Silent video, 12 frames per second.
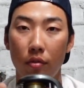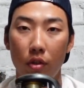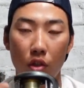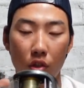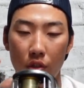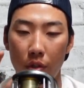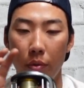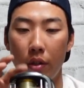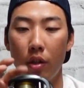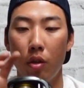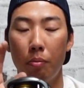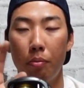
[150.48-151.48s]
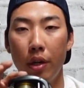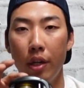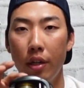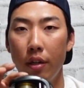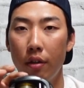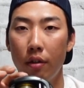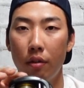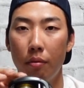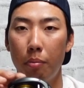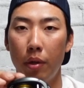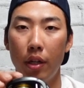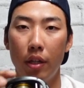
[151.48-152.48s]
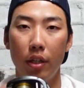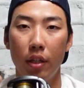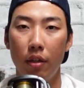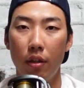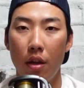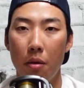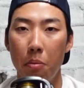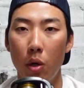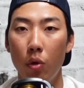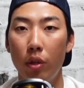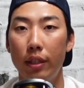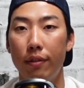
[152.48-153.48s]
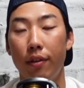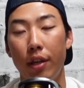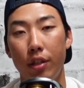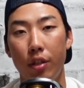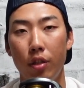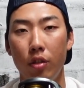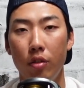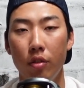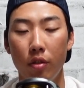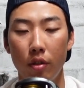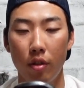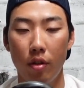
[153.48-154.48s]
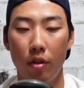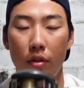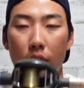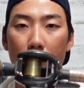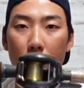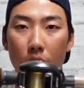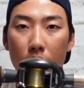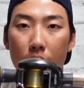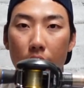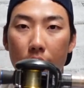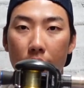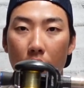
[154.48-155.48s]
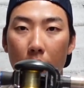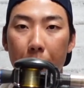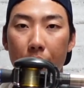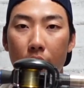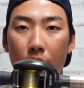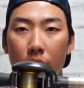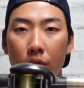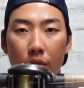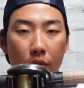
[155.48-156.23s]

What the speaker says: usually want to go braid, but mono is fine too. So there's option 2.